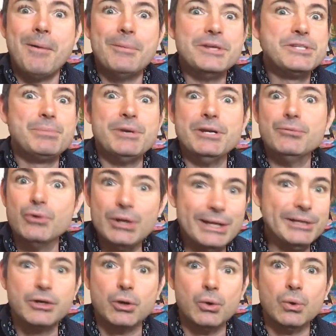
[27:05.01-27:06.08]
It's been
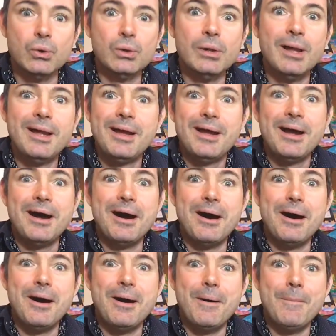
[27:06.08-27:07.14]
really cool.
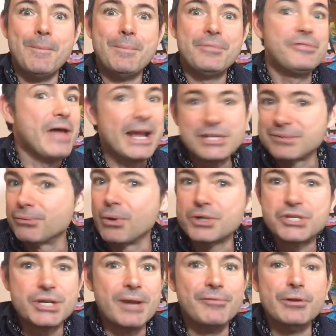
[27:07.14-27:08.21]
Thanks for
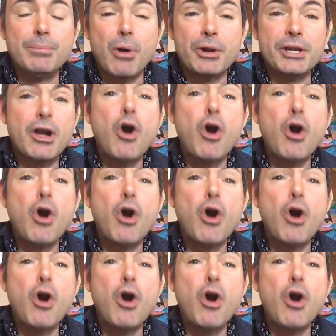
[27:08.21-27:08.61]
watching, everybody.